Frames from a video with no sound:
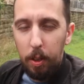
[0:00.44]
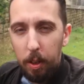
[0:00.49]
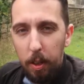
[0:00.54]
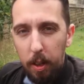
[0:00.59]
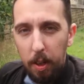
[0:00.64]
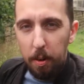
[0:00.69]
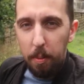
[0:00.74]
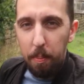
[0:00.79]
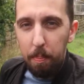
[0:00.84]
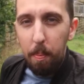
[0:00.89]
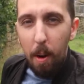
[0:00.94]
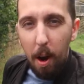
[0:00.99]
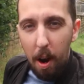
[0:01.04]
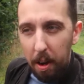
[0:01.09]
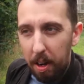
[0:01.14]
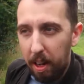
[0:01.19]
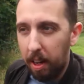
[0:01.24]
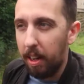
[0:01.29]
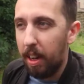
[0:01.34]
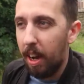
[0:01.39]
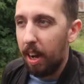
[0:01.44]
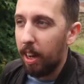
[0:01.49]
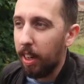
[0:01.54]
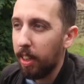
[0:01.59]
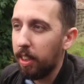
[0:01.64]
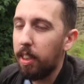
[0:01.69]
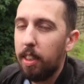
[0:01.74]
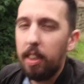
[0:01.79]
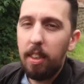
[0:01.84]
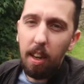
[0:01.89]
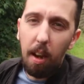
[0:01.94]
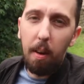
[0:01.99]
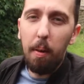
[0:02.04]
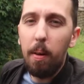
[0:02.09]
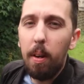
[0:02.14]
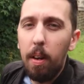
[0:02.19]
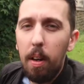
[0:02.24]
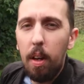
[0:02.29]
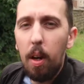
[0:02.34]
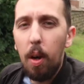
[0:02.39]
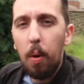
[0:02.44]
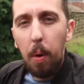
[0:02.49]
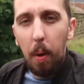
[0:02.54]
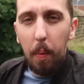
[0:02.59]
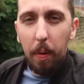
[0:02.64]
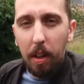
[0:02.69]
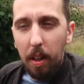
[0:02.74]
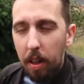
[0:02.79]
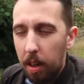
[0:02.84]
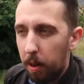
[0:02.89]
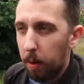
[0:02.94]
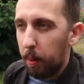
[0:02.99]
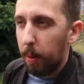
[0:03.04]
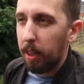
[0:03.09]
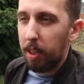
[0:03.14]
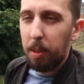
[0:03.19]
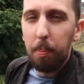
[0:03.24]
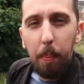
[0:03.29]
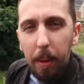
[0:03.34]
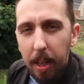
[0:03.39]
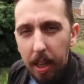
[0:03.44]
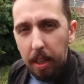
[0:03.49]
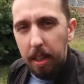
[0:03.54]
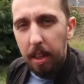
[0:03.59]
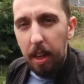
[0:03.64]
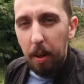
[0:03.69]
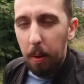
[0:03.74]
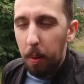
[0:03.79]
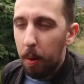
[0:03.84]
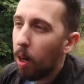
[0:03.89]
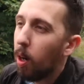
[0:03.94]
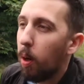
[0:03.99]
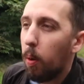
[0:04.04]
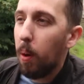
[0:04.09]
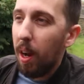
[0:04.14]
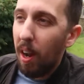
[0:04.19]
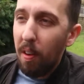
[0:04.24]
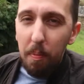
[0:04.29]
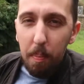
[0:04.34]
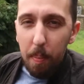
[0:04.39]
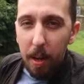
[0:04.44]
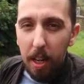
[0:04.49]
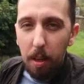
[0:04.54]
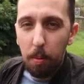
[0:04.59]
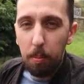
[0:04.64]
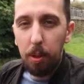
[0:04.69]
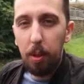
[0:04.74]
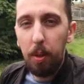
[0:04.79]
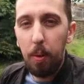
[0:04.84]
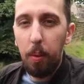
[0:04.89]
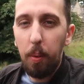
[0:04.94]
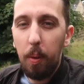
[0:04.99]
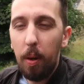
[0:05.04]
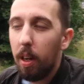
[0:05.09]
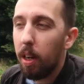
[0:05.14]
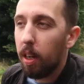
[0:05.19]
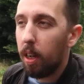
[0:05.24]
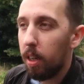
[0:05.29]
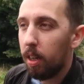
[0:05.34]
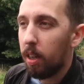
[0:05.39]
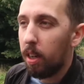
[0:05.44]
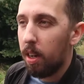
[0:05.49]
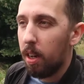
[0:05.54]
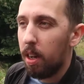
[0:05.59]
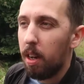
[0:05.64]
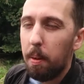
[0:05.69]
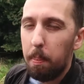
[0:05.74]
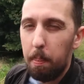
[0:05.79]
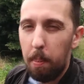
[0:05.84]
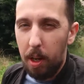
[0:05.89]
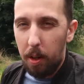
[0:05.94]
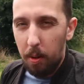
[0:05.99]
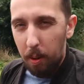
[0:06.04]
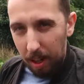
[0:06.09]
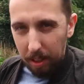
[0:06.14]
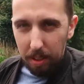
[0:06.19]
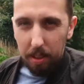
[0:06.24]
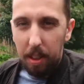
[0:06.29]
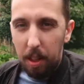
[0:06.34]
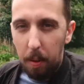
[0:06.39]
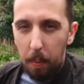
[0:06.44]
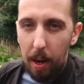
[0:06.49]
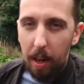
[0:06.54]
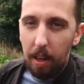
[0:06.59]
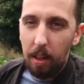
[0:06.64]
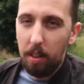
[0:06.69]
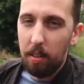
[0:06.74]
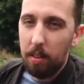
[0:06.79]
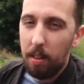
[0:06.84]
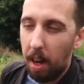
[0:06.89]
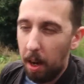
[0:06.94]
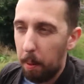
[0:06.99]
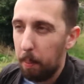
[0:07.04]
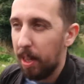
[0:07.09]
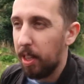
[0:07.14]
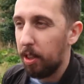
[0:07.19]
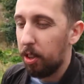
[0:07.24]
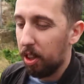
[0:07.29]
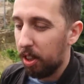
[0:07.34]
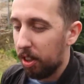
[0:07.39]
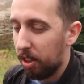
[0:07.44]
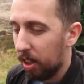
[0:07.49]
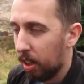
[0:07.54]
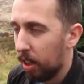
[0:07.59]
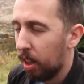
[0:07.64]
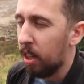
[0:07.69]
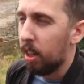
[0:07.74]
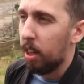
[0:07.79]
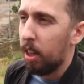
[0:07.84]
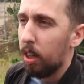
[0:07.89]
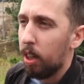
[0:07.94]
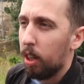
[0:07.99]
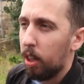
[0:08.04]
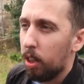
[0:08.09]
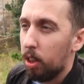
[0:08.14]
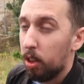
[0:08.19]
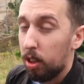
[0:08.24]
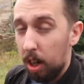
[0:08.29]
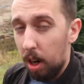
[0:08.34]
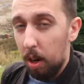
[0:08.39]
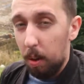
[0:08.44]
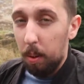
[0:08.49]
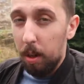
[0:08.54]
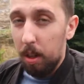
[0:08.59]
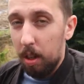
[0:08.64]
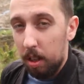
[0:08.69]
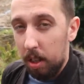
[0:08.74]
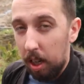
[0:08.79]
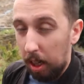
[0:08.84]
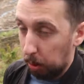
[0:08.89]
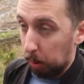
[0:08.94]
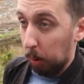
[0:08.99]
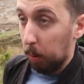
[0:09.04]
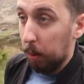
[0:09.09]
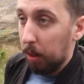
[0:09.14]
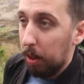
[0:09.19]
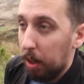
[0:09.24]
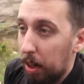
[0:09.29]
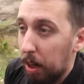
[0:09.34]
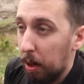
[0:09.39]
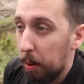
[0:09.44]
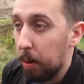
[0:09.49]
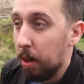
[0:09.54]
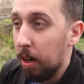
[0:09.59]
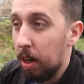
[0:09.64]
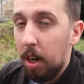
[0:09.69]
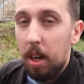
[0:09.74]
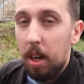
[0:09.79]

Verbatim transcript: Good morning, guys. So what we're going to do is, me and you, we haven't been up to uh, my gran's in a while, Nana Mingers. So that's what we're going to do.